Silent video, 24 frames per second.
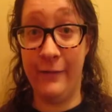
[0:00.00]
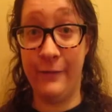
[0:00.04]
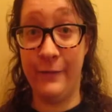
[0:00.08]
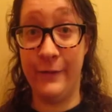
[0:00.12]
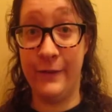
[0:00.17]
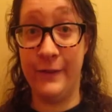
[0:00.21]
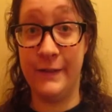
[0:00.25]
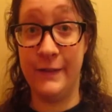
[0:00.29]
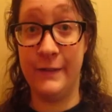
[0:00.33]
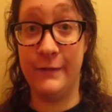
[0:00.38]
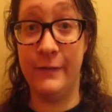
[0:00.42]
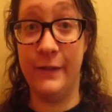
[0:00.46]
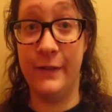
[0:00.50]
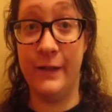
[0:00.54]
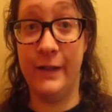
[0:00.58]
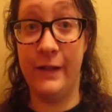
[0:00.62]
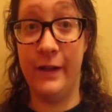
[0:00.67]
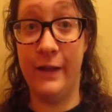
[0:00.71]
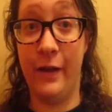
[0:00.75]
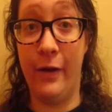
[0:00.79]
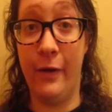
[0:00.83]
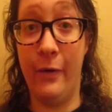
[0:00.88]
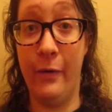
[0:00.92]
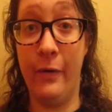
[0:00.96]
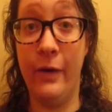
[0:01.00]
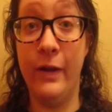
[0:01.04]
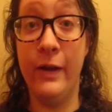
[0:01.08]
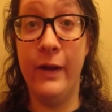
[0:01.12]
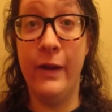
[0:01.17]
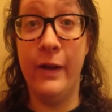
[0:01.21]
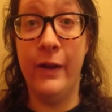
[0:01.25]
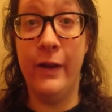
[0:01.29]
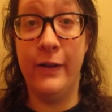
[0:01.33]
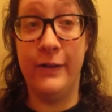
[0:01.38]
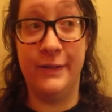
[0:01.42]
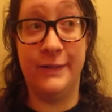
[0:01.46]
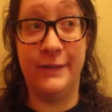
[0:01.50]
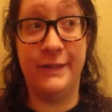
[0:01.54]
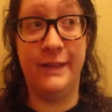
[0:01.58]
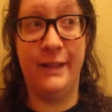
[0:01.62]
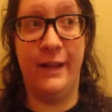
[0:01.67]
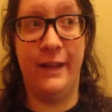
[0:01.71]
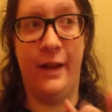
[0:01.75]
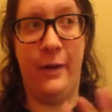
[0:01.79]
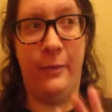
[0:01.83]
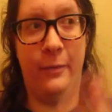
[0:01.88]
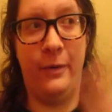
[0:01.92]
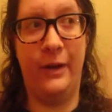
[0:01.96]
for this video to see
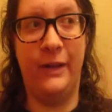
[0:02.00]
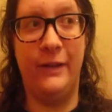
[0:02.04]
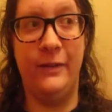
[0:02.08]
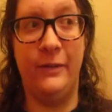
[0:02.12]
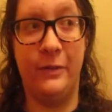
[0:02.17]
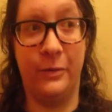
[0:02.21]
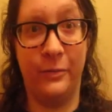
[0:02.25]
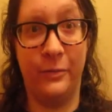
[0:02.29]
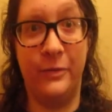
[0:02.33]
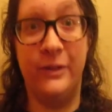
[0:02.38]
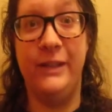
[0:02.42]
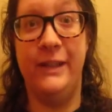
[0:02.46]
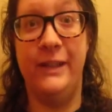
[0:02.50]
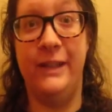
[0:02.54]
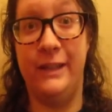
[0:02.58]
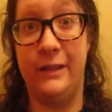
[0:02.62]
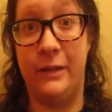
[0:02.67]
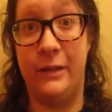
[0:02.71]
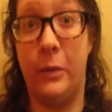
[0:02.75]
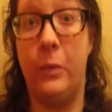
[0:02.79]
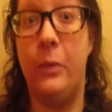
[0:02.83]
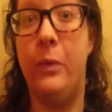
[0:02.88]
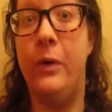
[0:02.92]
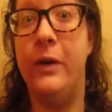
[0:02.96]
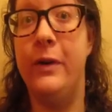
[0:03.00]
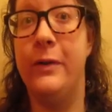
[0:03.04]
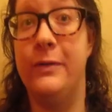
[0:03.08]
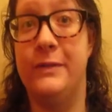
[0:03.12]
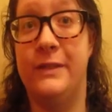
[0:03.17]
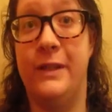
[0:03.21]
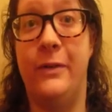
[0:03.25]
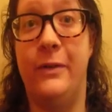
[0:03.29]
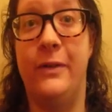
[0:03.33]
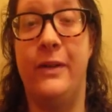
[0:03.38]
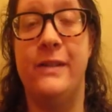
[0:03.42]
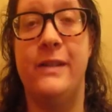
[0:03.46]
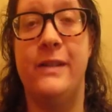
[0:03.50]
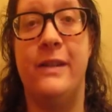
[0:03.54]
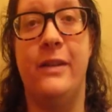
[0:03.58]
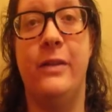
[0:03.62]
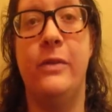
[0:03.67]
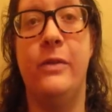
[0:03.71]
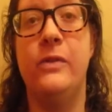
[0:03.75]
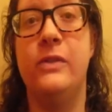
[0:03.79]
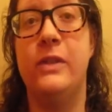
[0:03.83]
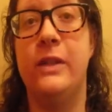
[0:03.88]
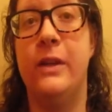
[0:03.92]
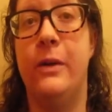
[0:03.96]
how well it'll really get the oils out, because I
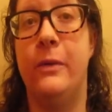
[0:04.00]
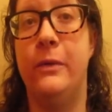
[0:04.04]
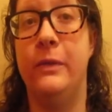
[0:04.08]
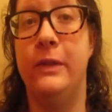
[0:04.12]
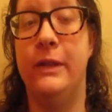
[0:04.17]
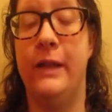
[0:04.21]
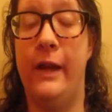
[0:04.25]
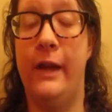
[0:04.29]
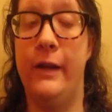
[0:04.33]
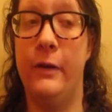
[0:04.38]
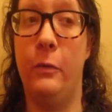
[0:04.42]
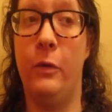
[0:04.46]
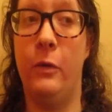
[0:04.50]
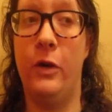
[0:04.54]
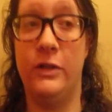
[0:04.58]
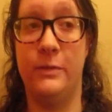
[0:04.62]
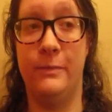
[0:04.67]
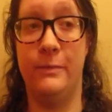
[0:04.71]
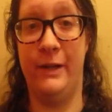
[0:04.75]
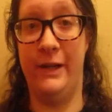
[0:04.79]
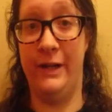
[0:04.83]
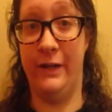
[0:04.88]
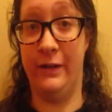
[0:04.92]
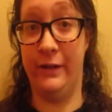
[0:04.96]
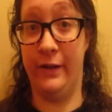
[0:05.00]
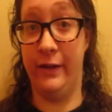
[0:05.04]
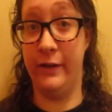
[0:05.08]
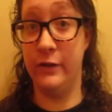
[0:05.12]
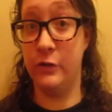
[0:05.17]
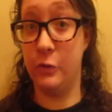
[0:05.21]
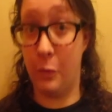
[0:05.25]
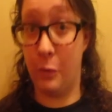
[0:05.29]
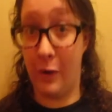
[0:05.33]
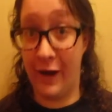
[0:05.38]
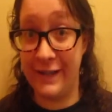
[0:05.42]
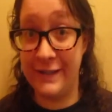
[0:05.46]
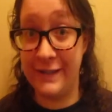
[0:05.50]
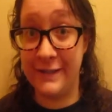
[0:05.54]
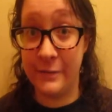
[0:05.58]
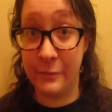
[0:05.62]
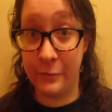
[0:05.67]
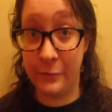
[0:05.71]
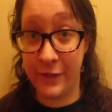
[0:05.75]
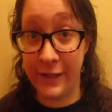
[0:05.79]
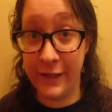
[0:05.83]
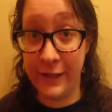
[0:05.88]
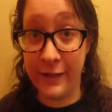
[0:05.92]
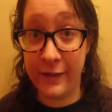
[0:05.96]
usually only like to wash my hair like twice a
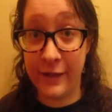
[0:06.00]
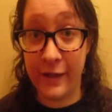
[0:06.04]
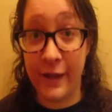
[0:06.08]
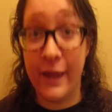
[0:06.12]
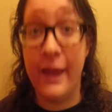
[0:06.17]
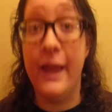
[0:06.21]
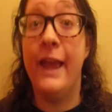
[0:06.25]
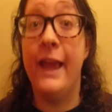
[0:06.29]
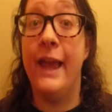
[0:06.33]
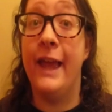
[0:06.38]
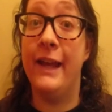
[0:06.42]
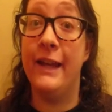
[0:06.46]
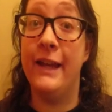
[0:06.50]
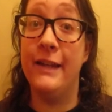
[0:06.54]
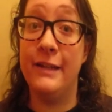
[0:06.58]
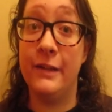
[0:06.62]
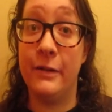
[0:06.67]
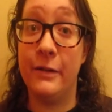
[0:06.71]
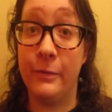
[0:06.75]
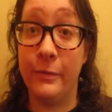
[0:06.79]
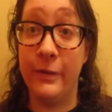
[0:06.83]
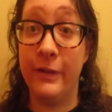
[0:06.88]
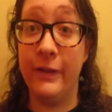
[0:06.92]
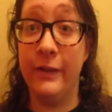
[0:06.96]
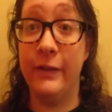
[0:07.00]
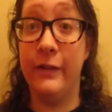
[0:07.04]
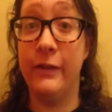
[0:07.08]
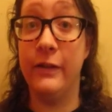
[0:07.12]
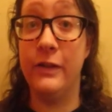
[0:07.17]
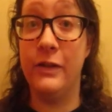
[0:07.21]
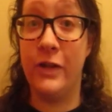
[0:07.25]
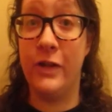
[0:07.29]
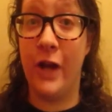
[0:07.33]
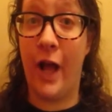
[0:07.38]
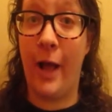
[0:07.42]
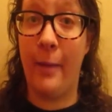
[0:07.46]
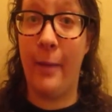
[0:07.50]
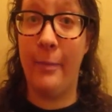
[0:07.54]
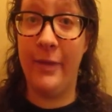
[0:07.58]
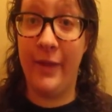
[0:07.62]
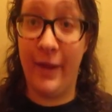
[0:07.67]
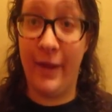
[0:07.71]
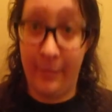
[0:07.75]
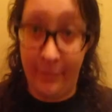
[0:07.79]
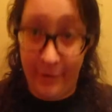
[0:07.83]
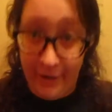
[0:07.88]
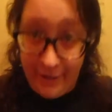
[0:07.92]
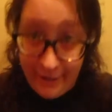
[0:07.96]
week, and it did a really good job of
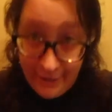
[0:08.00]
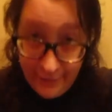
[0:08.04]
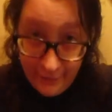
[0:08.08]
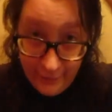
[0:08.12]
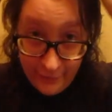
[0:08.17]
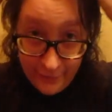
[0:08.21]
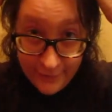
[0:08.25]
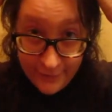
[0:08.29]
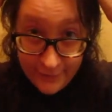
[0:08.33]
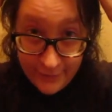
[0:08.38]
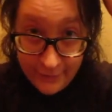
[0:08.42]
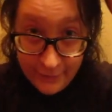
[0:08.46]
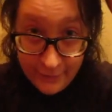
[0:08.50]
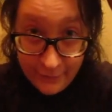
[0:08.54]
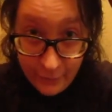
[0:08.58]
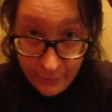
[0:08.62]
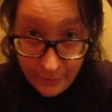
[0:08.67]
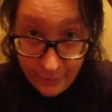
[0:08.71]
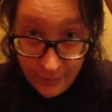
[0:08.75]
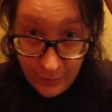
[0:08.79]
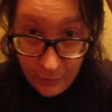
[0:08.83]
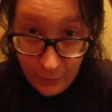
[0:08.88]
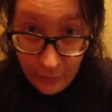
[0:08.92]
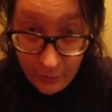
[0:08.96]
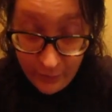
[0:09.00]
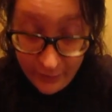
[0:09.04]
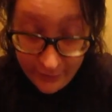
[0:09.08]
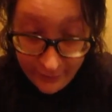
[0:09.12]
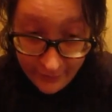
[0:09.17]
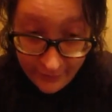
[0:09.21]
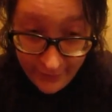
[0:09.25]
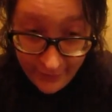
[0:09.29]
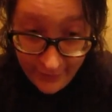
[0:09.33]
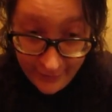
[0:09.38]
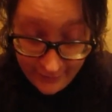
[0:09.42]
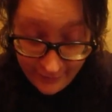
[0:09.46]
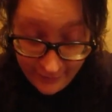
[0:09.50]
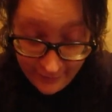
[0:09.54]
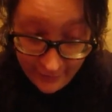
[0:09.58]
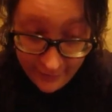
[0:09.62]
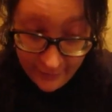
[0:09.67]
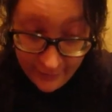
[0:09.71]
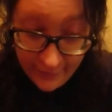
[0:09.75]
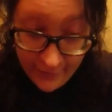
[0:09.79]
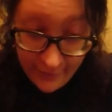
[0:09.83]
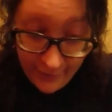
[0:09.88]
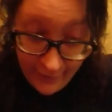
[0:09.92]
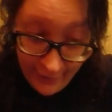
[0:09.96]
that. My hair is a little bit oily kind of
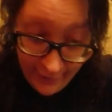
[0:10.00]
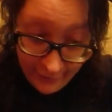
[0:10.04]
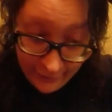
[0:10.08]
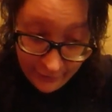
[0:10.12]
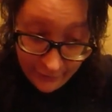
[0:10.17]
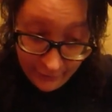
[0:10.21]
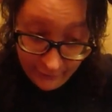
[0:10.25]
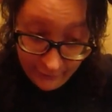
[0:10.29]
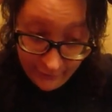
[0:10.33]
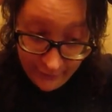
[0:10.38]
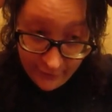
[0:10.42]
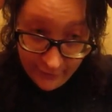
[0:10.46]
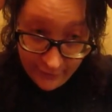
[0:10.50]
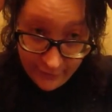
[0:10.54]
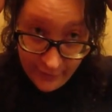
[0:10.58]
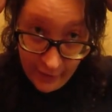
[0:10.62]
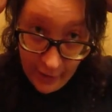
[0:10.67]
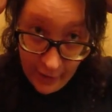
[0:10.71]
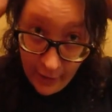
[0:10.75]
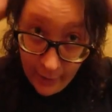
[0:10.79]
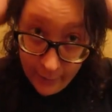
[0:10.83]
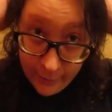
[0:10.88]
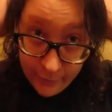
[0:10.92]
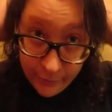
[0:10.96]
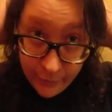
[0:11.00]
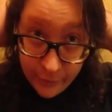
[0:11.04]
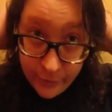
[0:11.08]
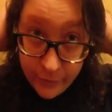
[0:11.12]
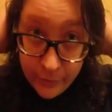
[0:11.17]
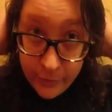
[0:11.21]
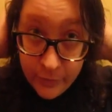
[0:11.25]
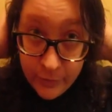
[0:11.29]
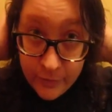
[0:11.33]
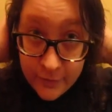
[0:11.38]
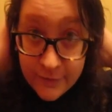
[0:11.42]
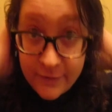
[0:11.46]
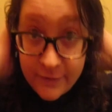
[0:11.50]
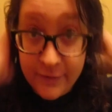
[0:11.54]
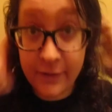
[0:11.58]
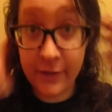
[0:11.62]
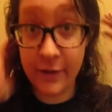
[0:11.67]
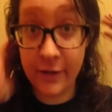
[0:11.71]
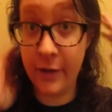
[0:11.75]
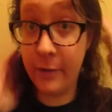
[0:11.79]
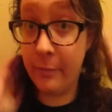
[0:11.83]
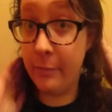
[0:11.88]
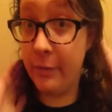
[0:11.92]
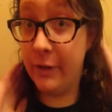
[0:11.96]
at the very top roots,
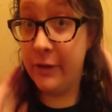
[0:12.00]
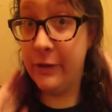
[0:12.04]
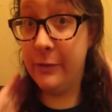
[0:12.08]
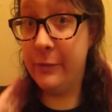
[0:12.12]
but